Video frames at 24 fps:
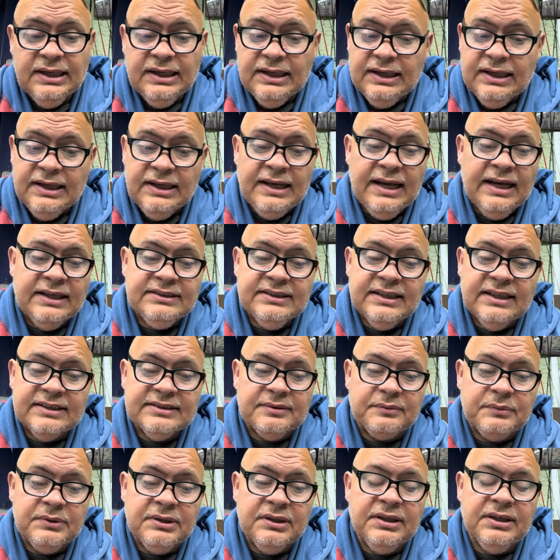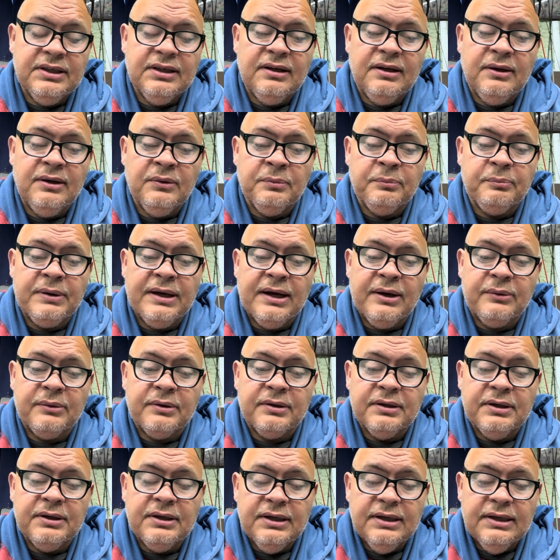it actually has some really good holding power.
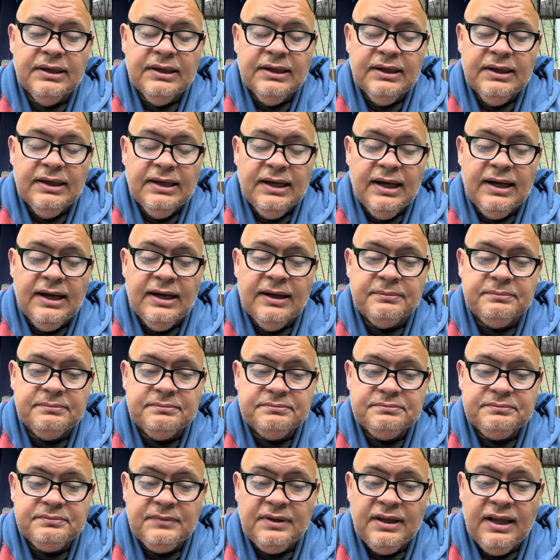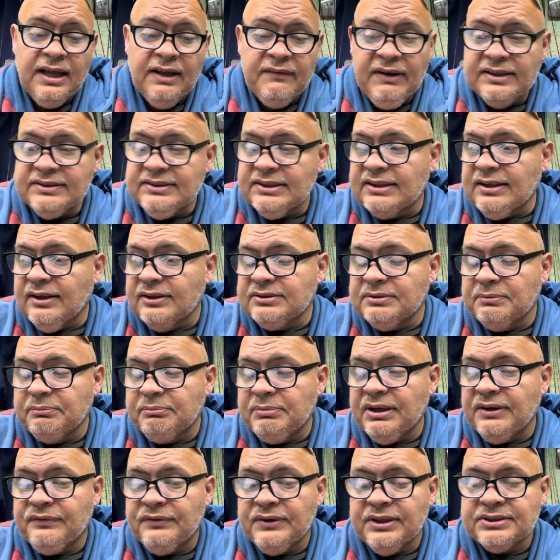I've actually caught some
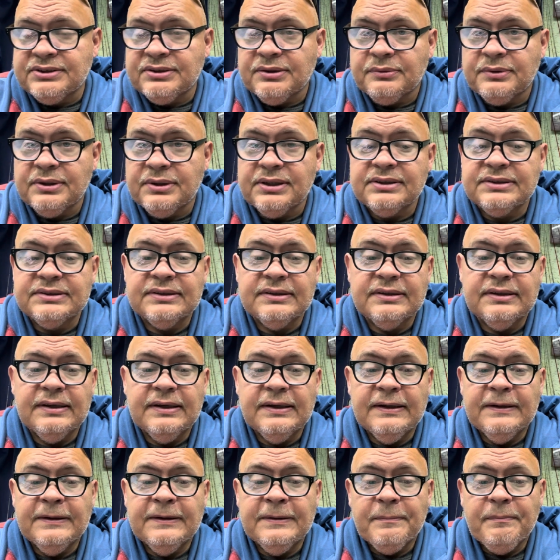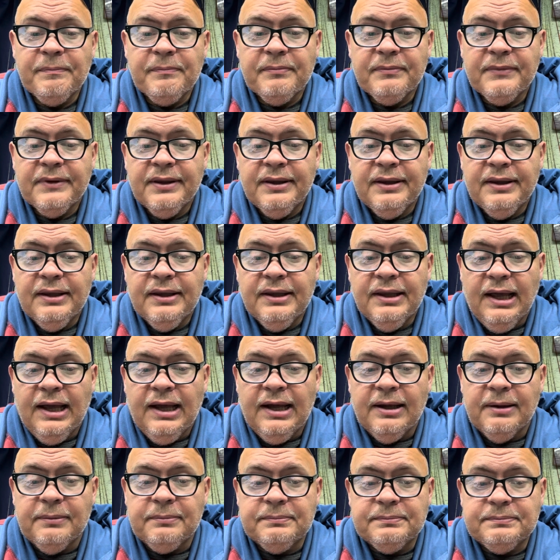big fish on these.
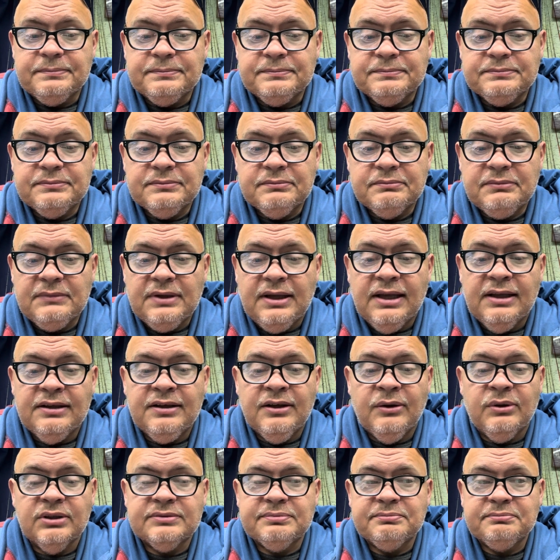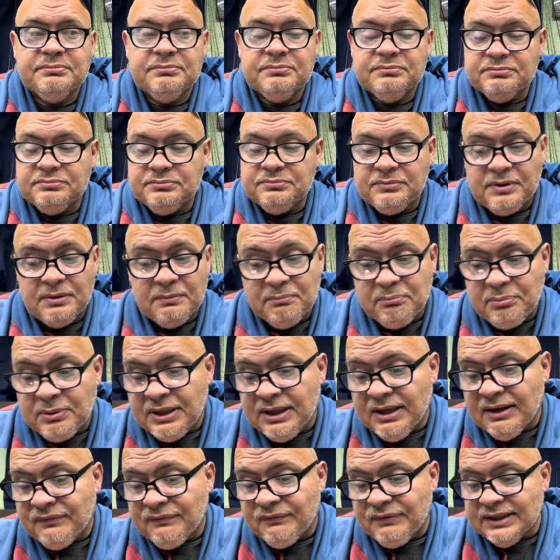I know it's the
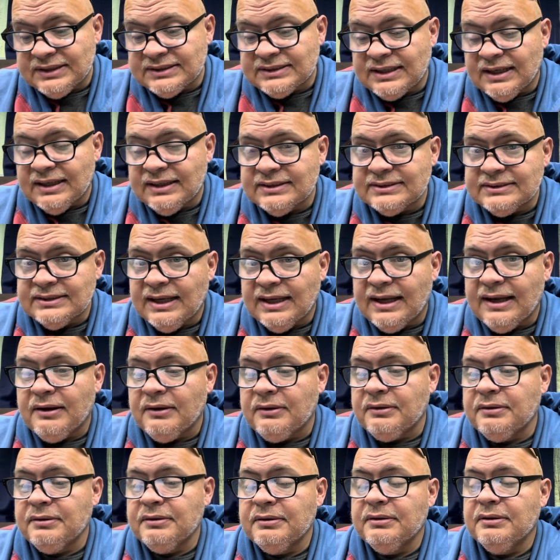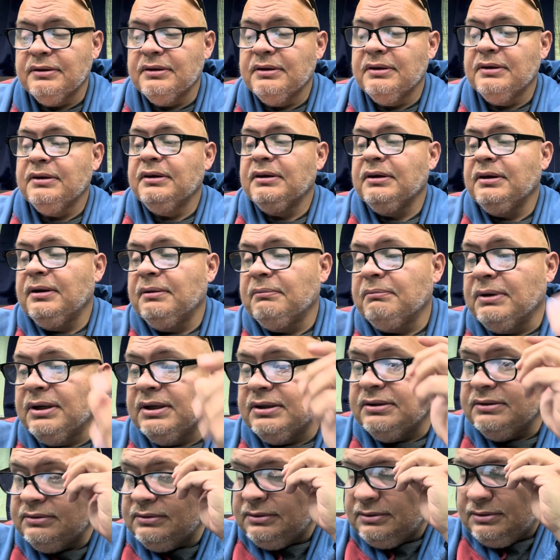BFS kind of style,
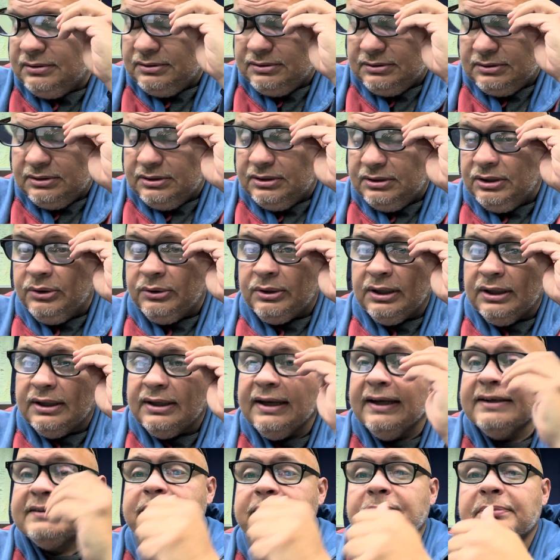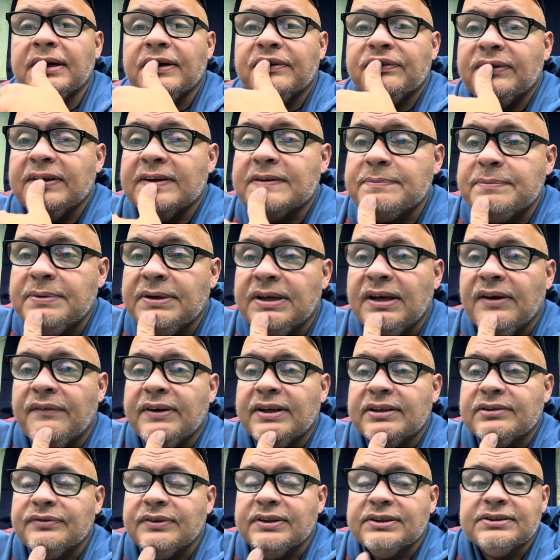but you can catch big fish
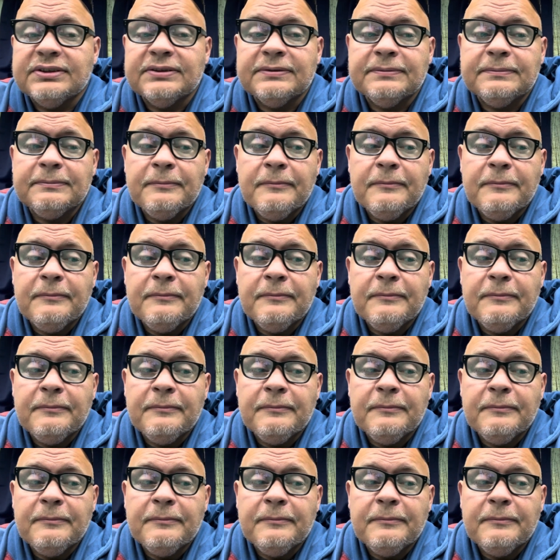BFS fishing.